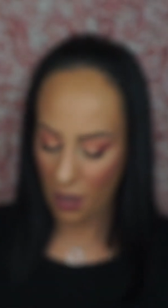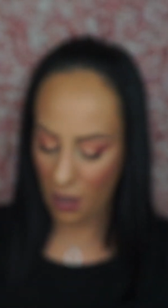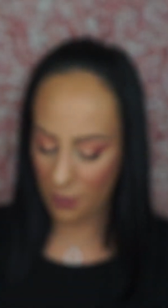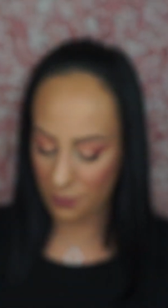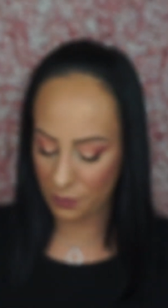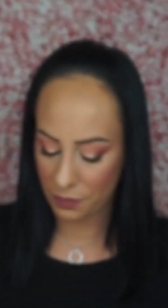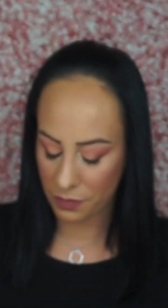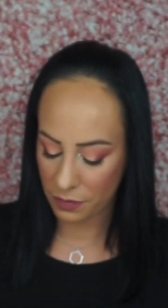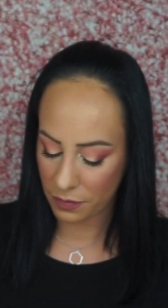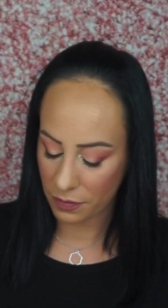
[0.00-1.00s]

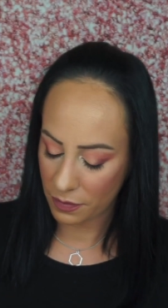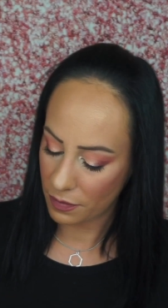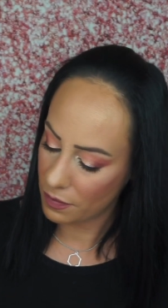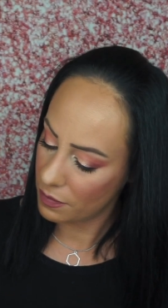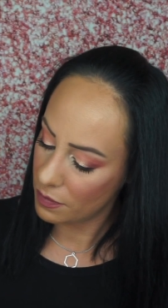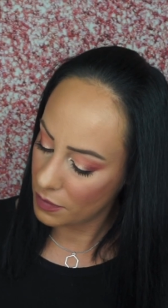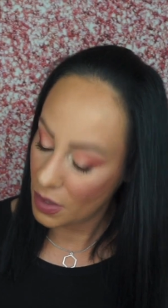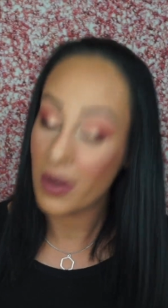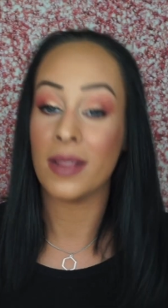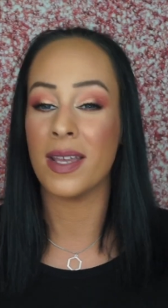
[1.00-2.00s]

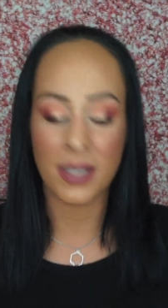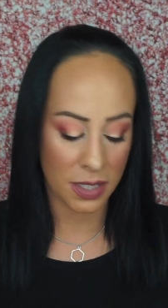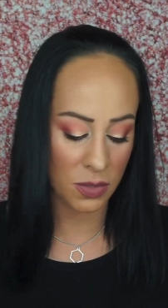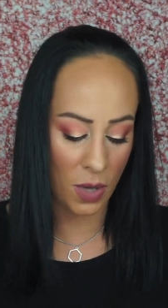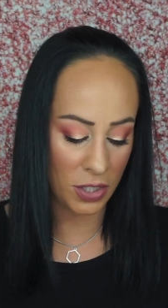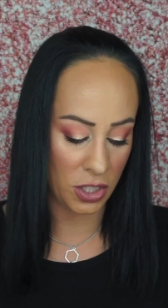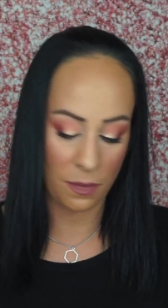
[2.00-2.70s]
All right, let's swatch it